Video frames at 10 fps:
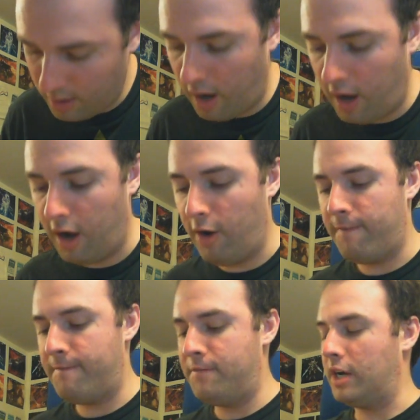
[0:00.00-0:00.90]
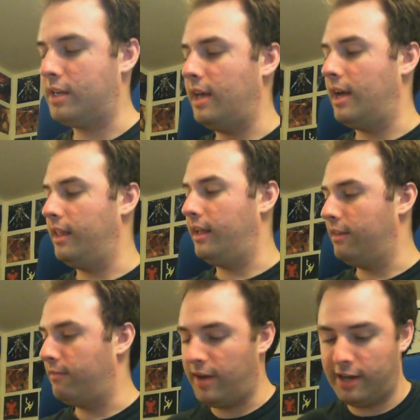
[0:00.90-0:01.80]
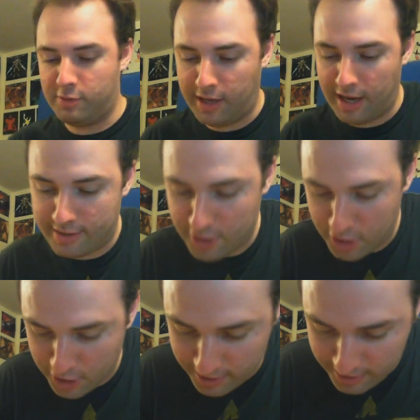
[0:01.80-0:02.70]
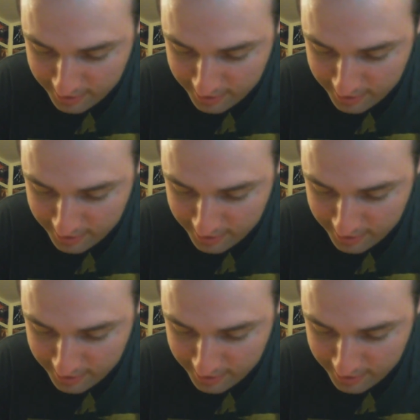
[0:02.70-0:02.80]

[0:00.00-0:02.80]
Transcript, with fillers: Oh fuck yeah, Lady Lafice, we got this shit.